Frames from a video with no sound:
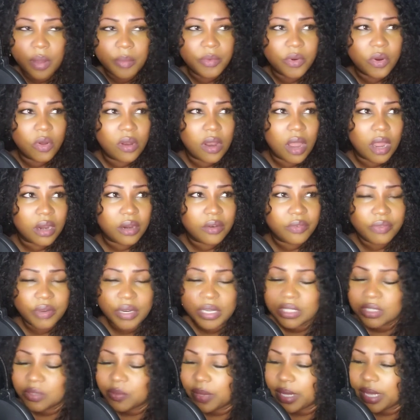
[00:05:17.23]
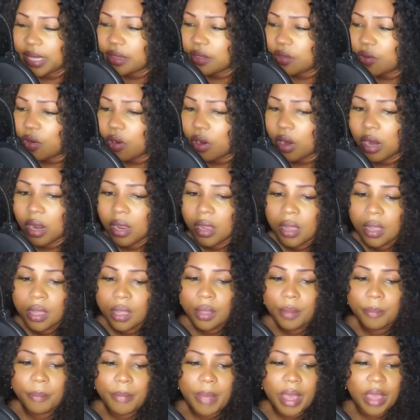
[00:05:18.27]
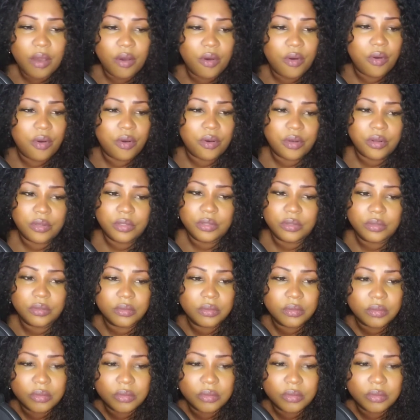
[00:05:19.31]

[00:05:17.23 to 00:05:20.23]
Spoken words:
I'm no longer friends with, or my old